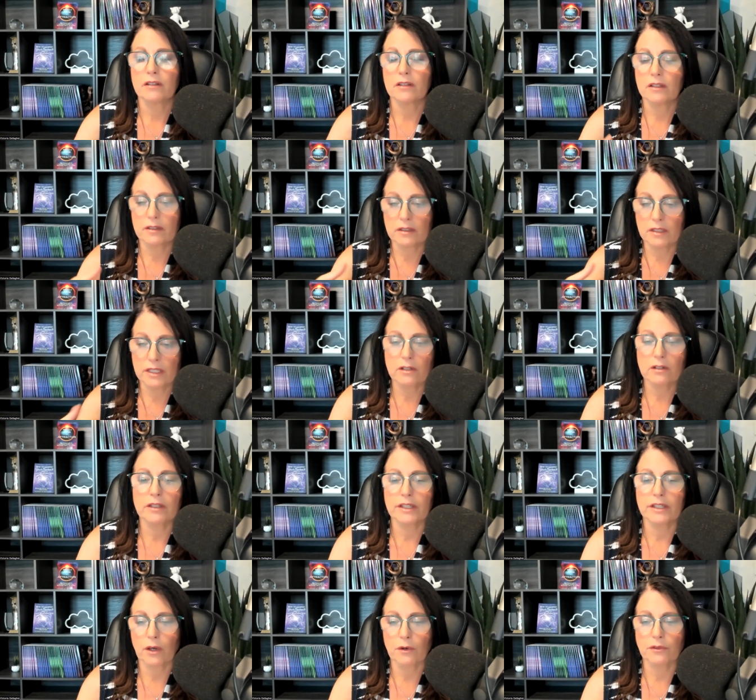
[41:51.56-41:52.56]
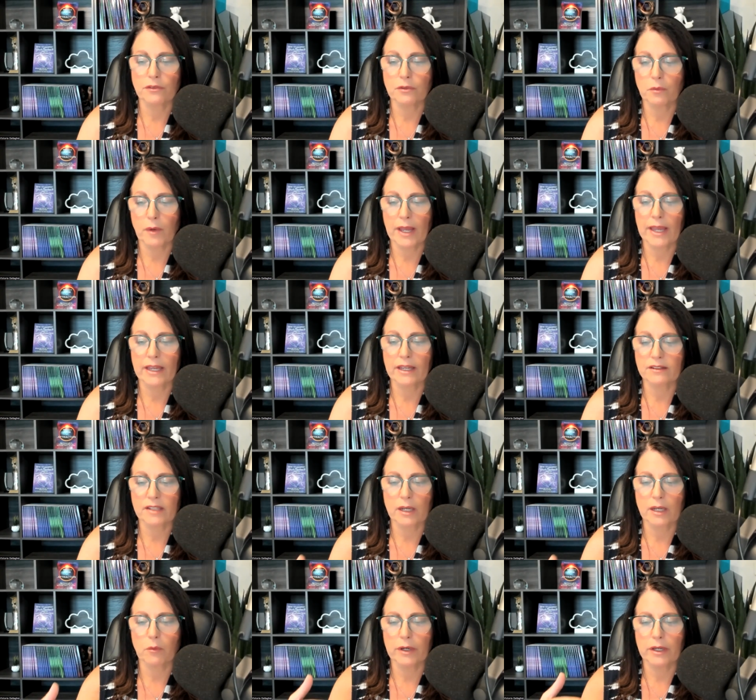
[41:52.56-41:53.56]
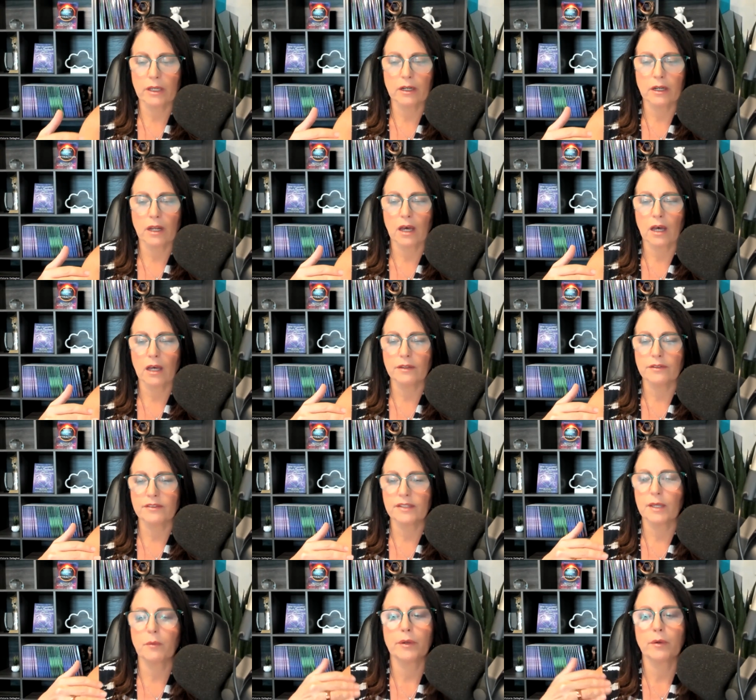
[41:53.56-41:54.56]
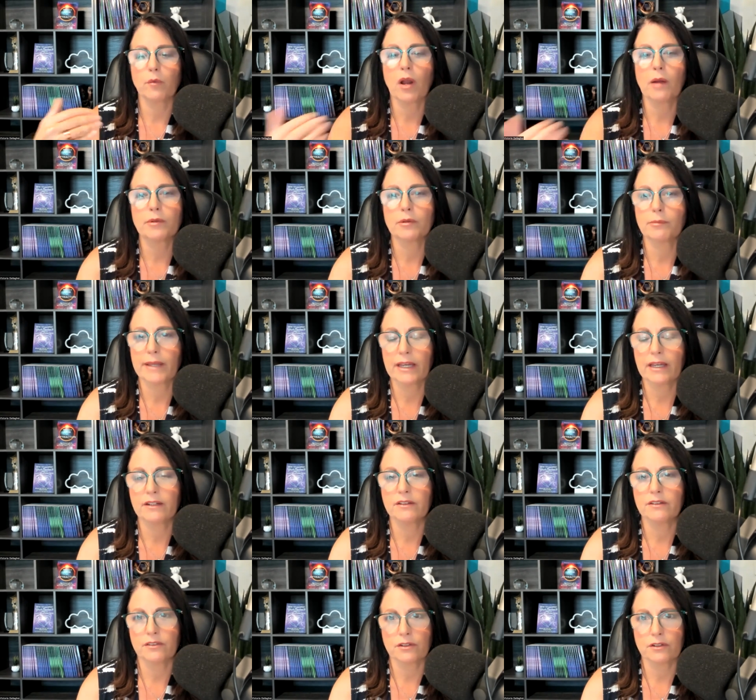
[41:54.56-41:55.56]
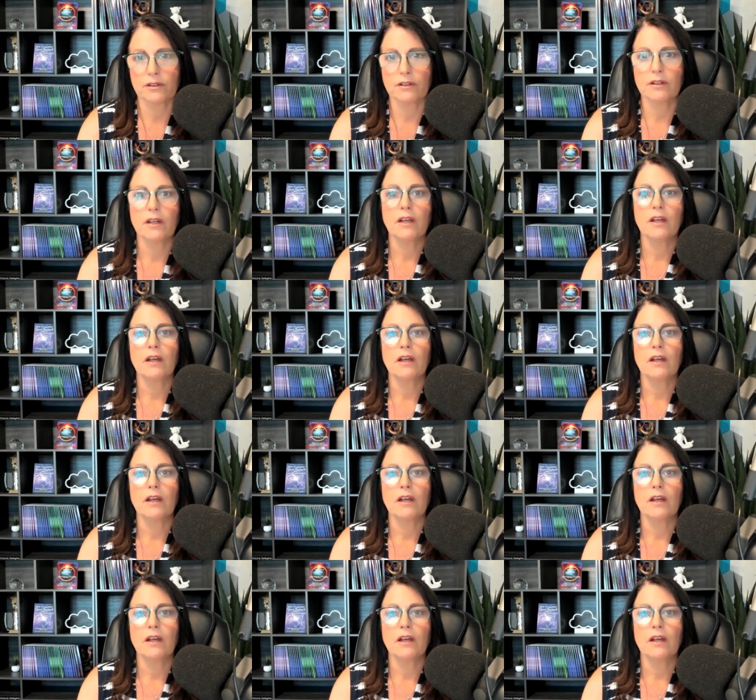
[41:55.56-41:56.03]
literally goes away. It's like when, uh, say, when Robert Bannister,